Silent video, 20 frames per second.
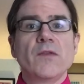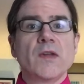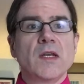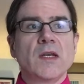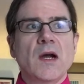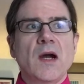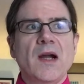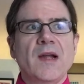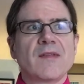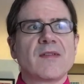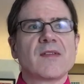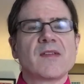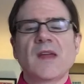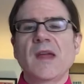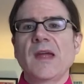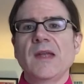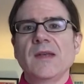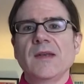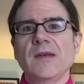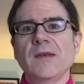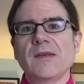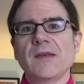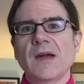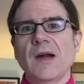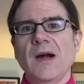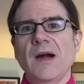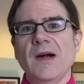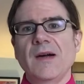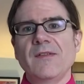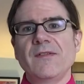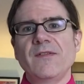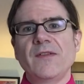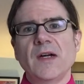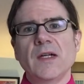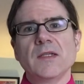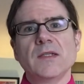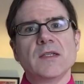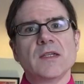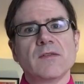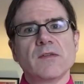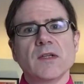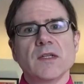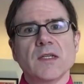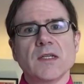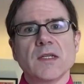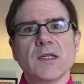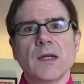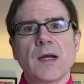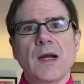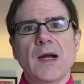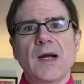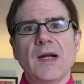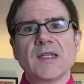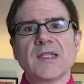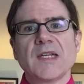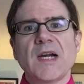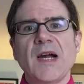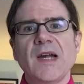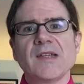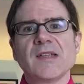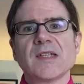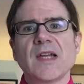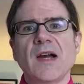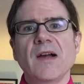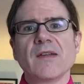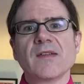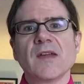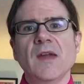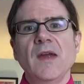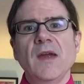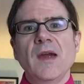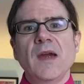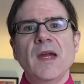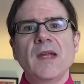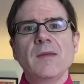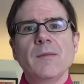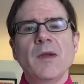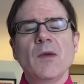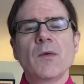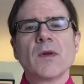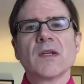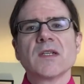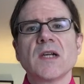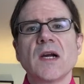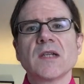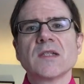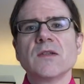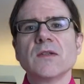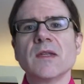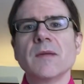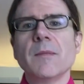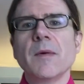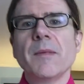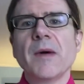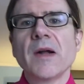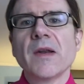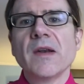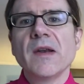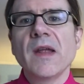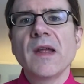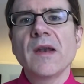knots and fun different tie styles, and you may want to talk to them about it.